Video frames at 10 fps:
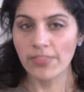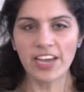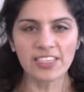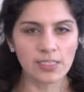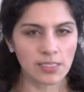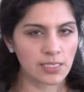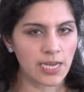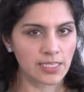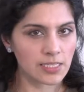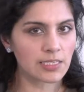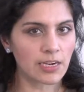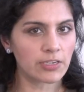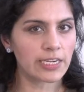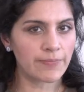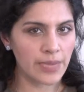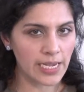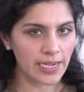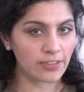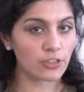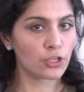that doesn't necessarily
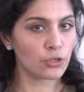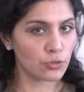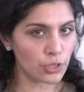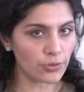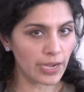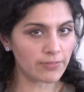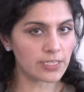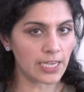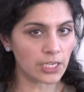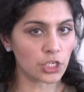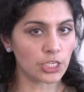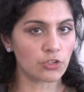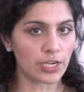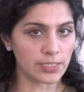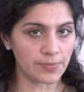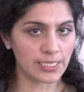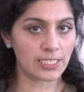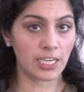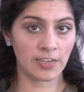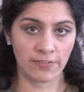mean that you don't have a sexually
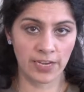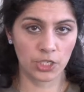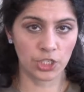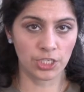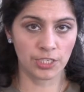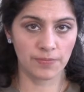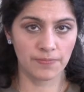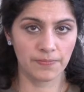transmitted infection.